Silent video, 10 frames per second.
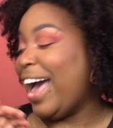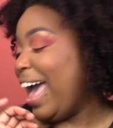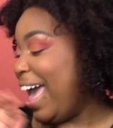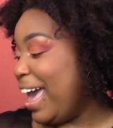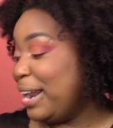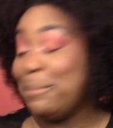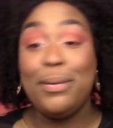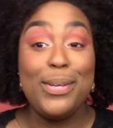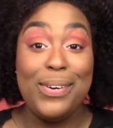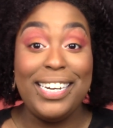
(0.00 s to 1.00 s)
had a
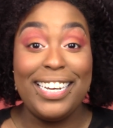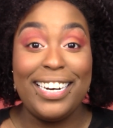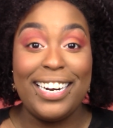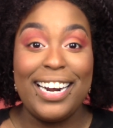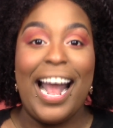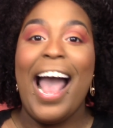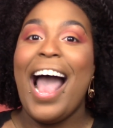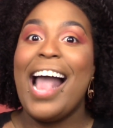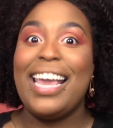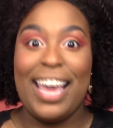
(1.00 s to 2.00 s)
blue glitter.
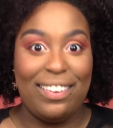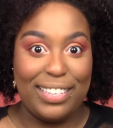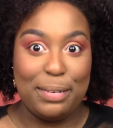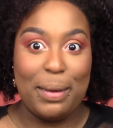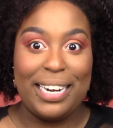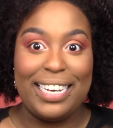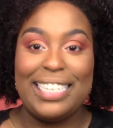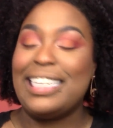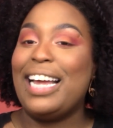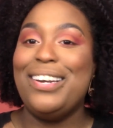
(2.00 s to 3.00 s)
I gave it to my
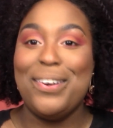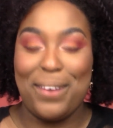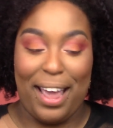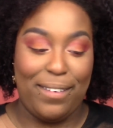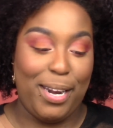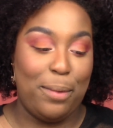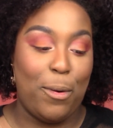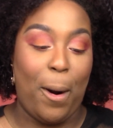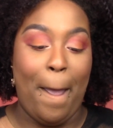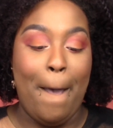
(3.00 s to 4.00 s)
niece. I don't have it
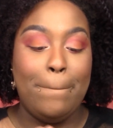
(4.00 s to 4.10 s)
anymore.